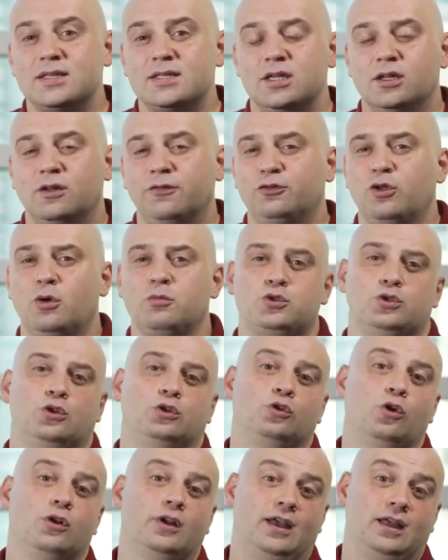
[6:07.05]
The fact
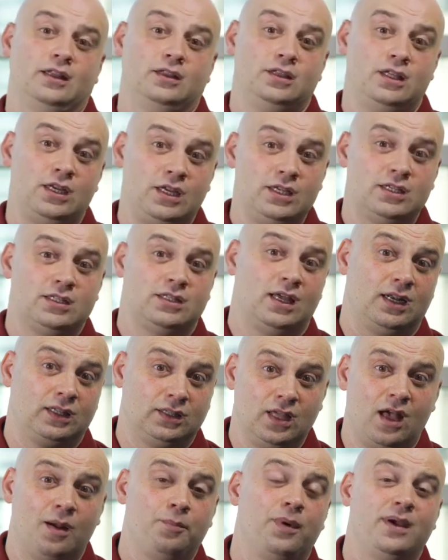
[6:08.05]
is that only 3
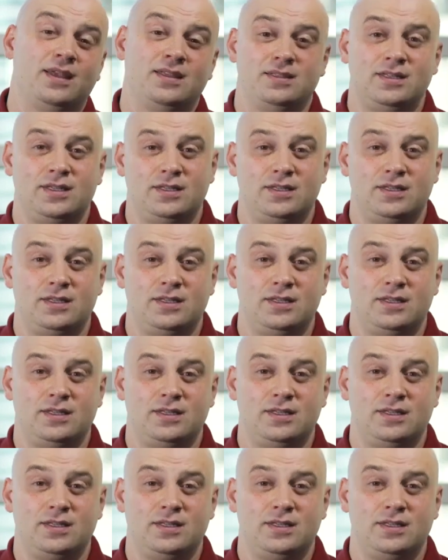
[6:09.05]
projects